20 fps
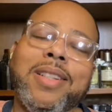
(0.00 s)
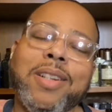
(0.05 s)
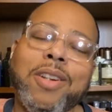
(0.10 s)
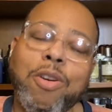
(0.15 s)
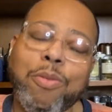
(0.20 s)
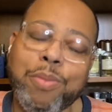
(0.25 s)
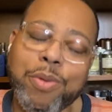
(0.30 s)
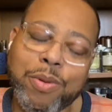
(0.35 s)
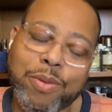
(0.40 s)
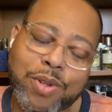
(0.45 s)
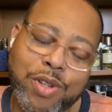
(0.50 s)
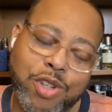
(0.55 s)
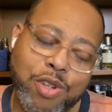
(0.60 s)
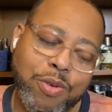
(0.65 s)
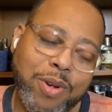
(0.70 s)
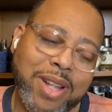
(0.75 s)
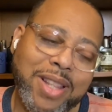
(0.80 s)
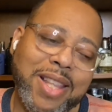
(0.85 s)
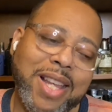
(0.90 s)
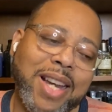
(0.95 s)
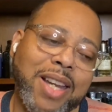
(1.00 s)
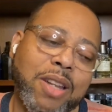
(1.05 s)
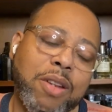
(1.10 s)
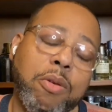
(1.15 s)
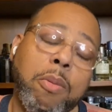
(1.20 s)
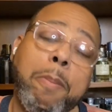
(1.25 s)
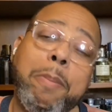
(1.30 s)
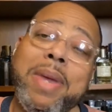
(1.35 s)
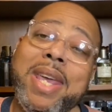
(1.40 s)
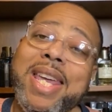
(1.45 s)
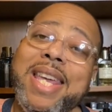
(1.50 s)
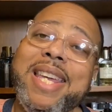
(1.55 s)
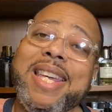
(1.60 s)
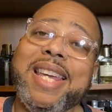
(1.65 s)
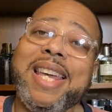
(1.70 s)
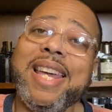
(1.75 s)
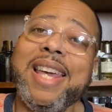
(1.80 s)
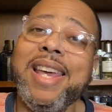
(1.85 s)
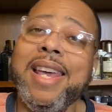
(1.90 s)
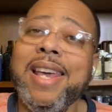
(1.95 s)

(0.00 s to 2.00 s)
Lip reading: Hope you enjoyed that little peek